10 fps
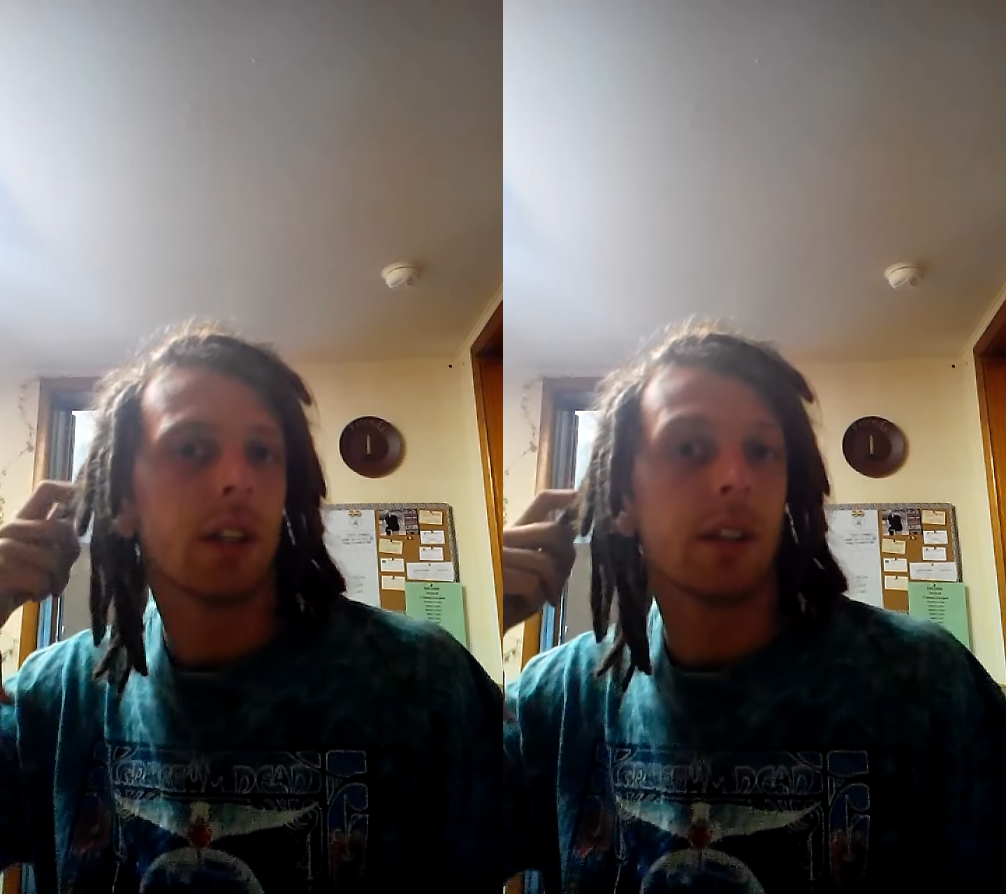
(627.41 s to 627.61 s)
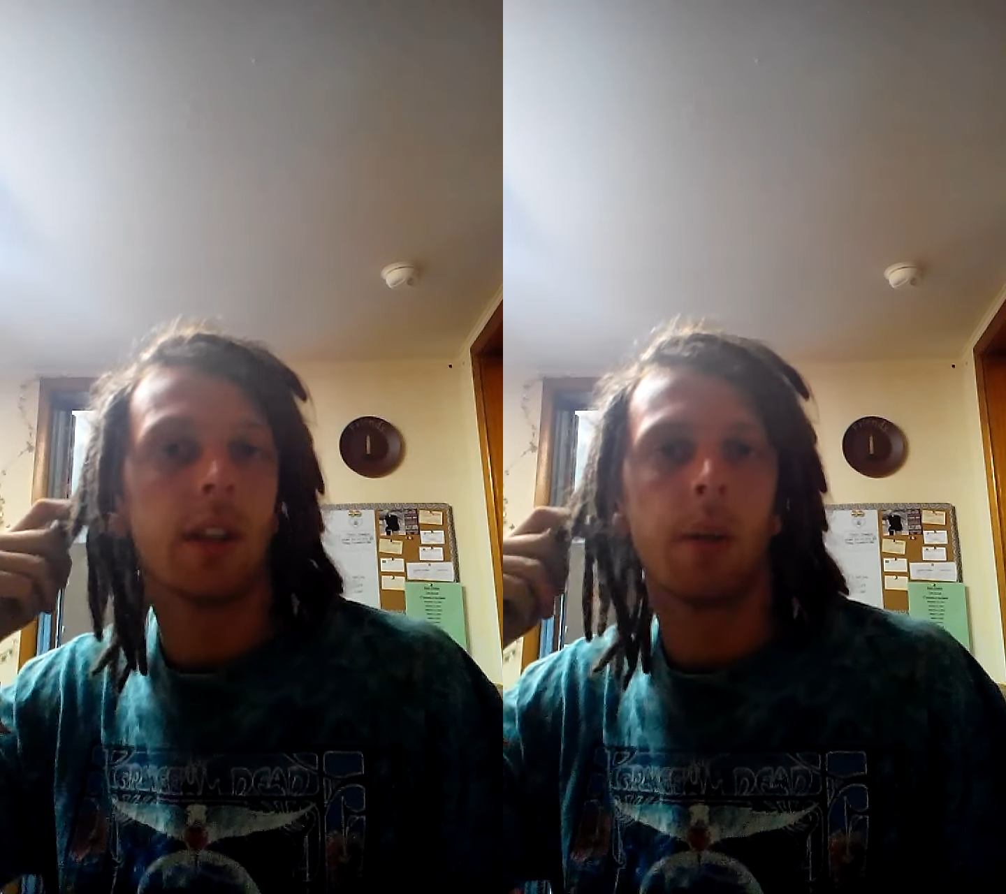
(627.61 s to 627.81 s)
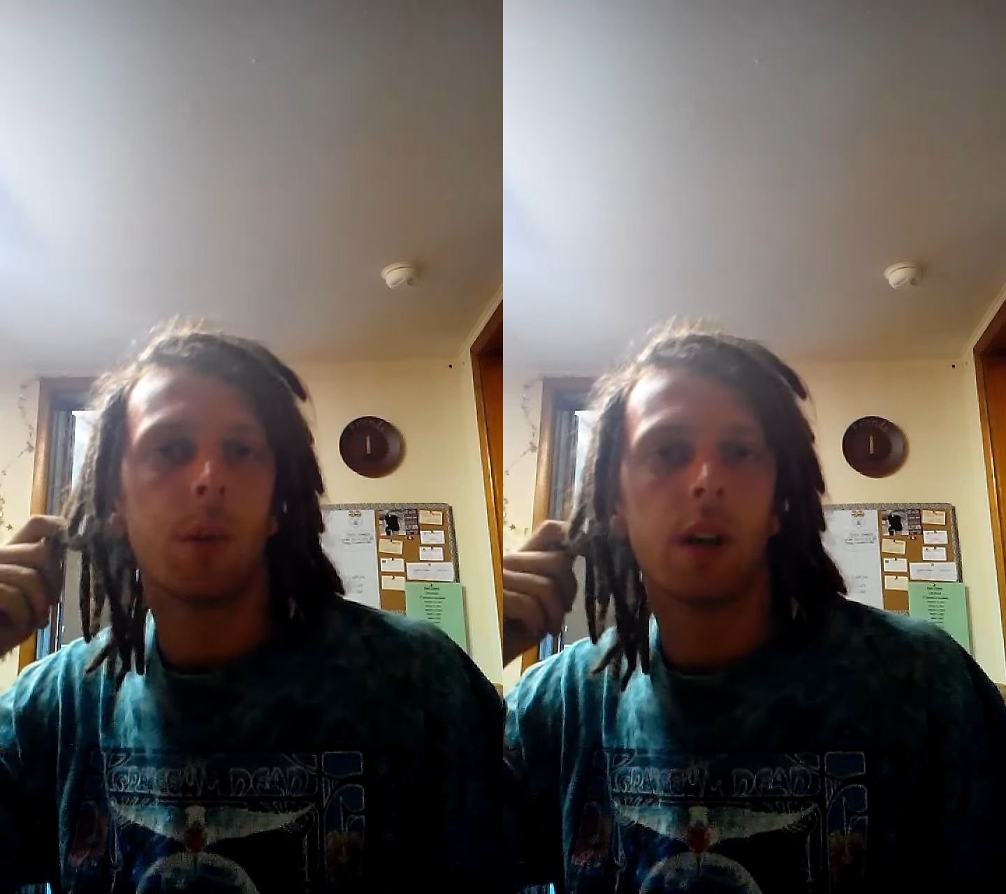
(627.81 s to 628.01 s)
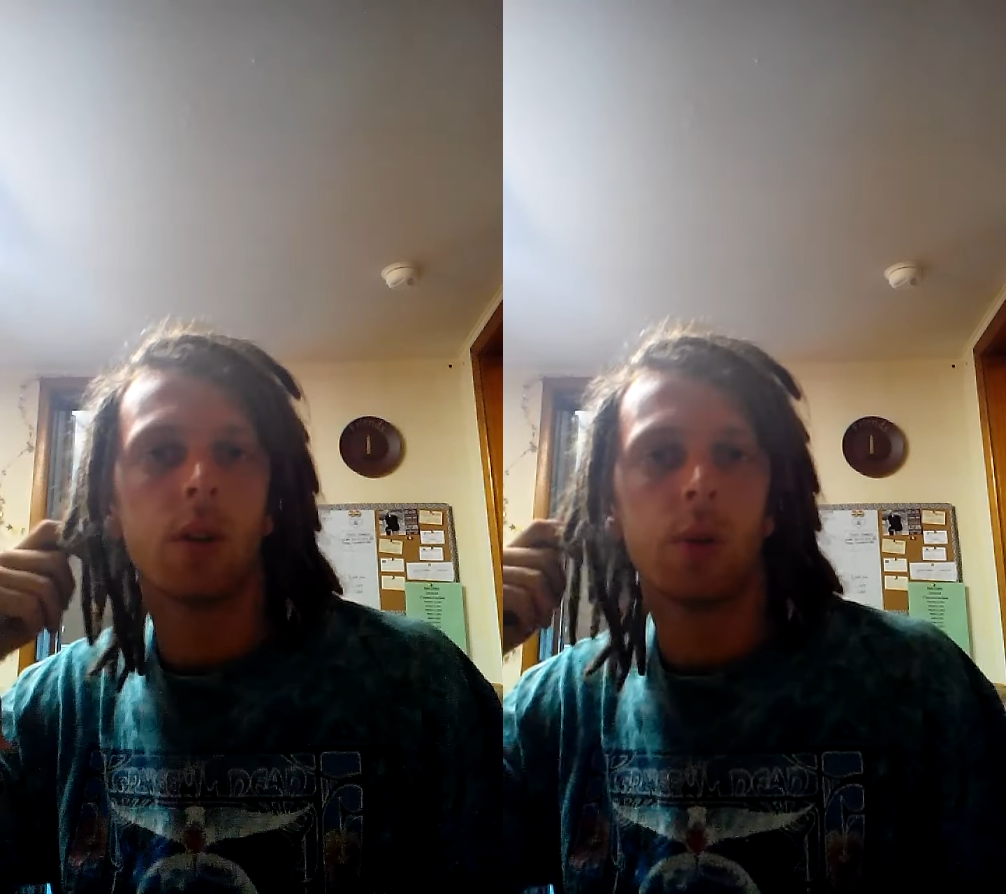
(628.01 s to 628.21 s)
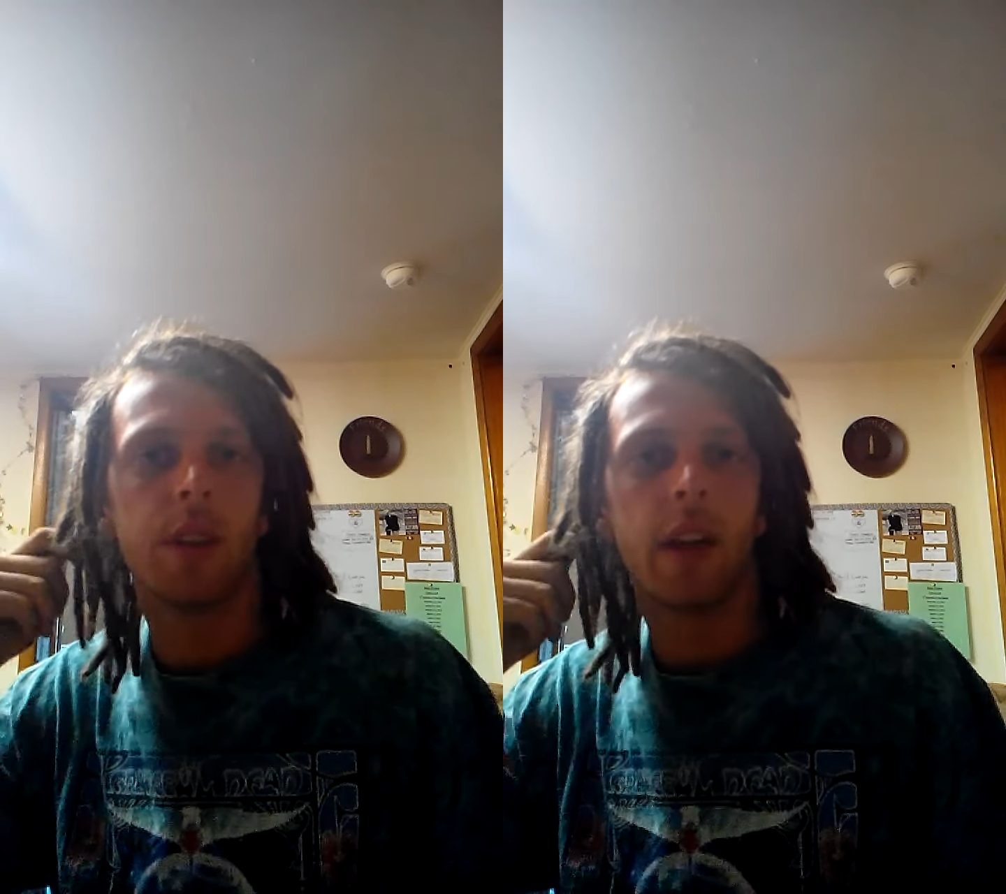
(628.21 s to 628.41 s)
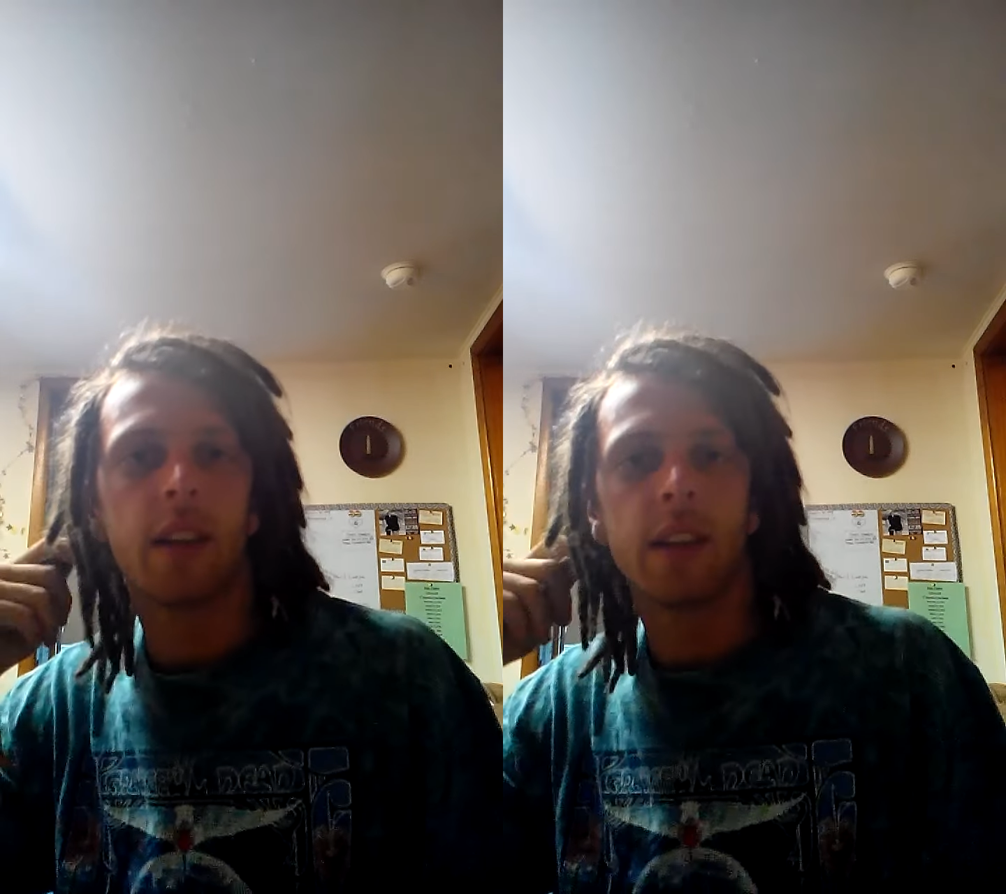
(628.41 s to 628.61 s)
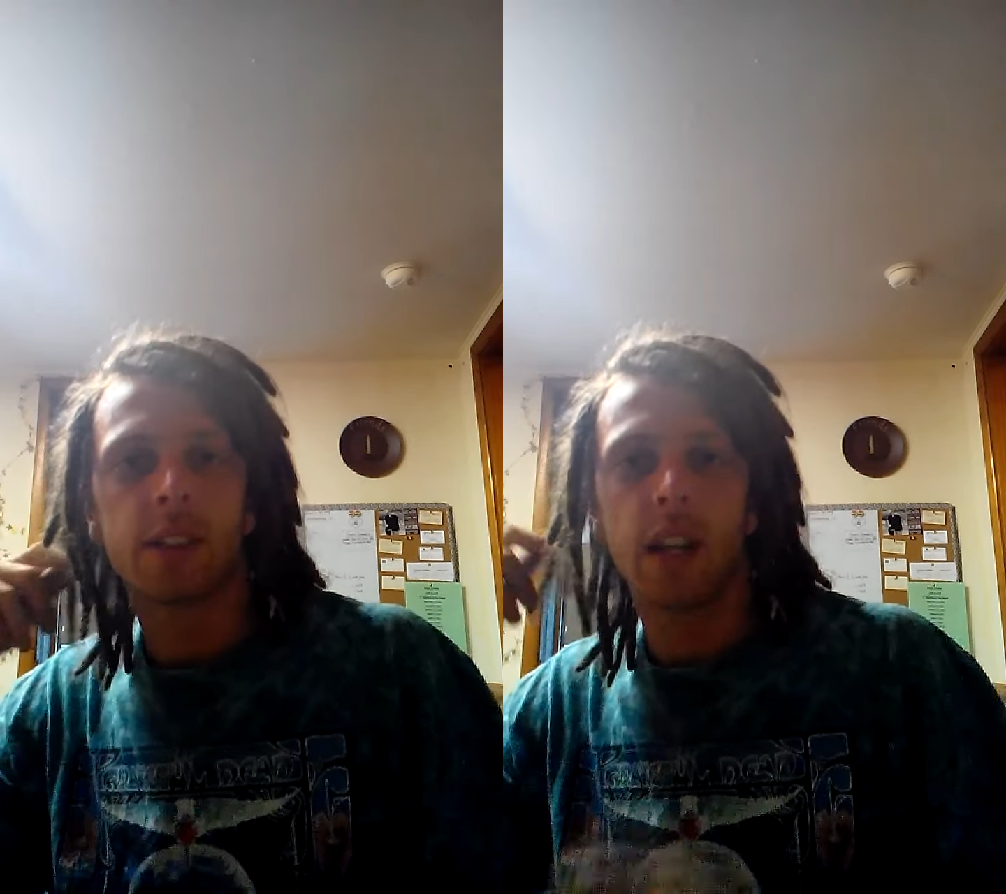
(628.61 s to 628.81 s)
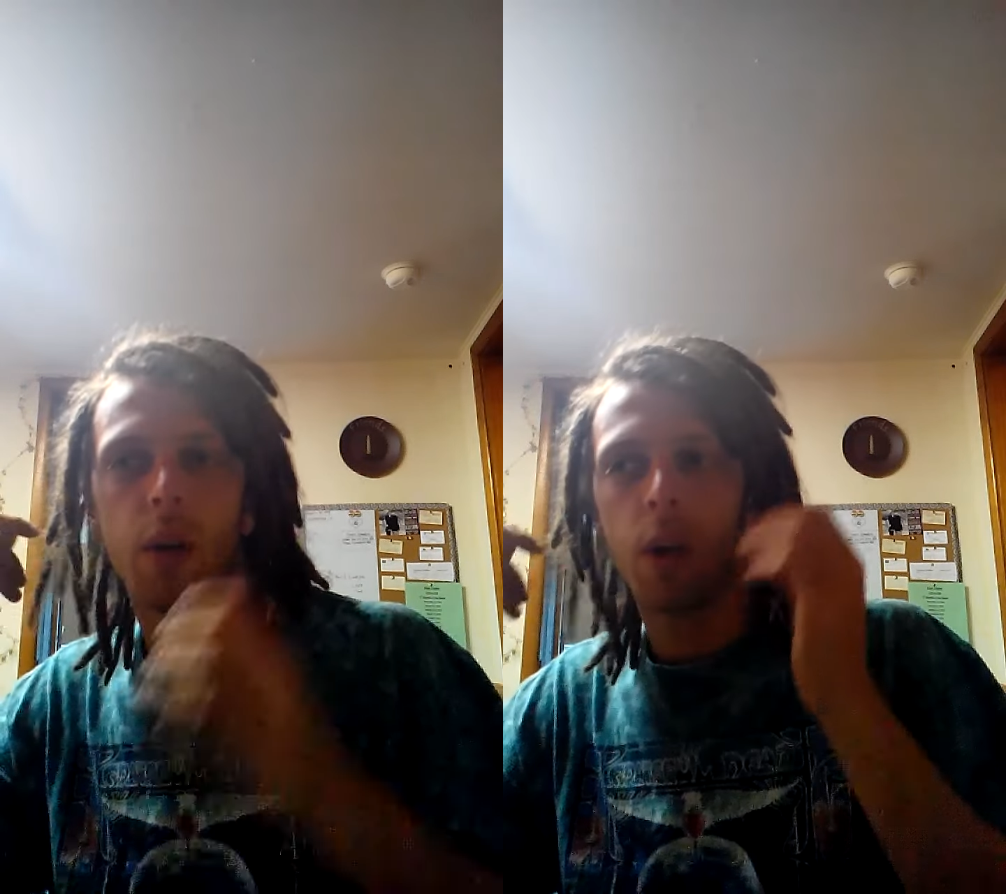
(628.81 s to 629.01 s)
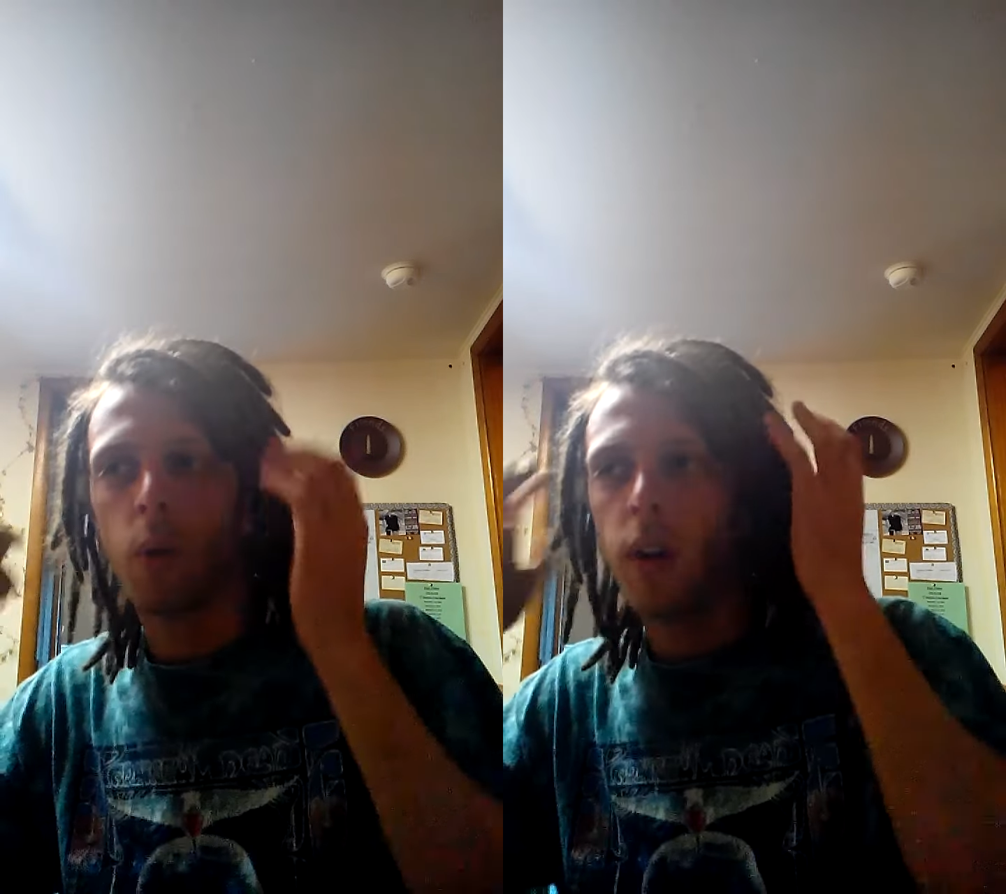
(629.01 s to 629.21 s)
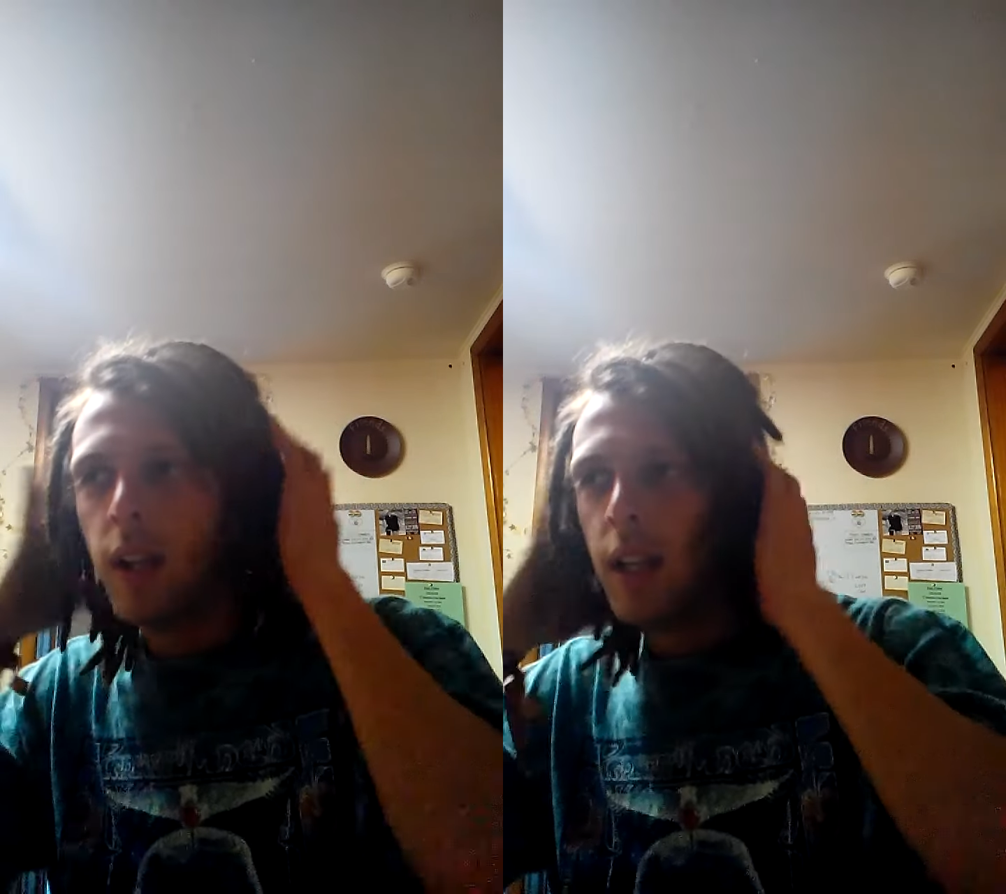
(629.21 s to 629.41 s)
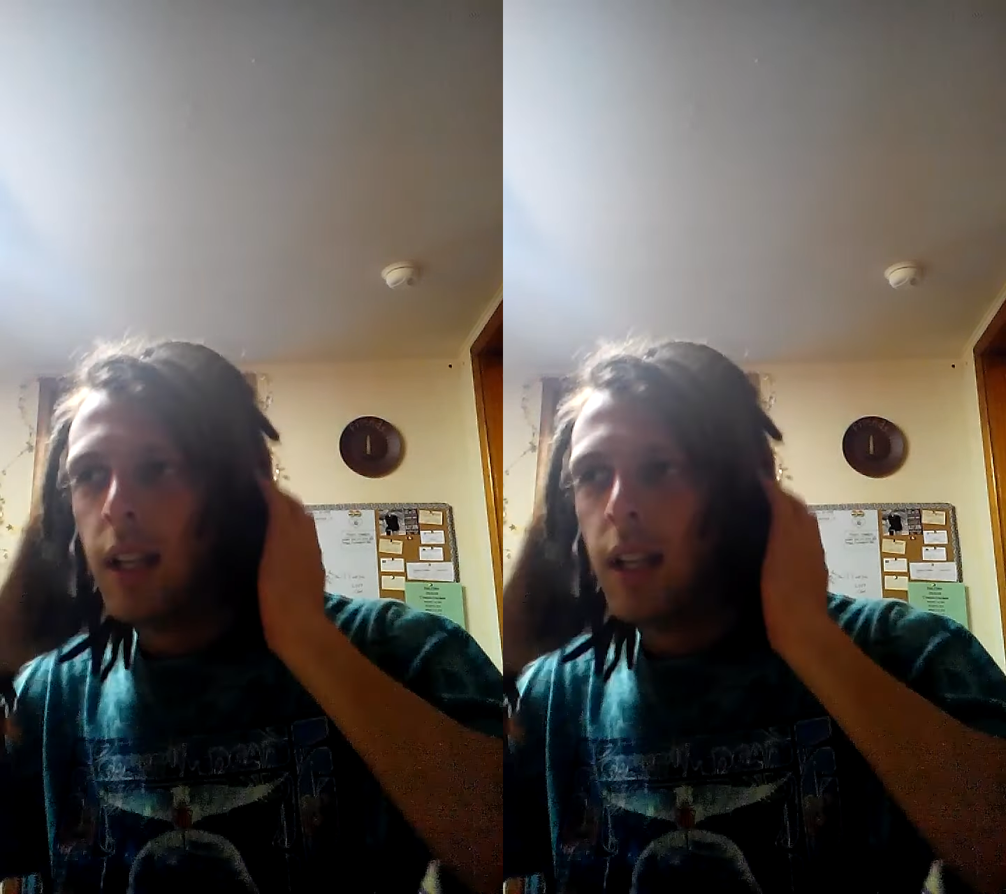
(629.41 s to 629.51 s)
and I'm not cool with that. That's not what I want.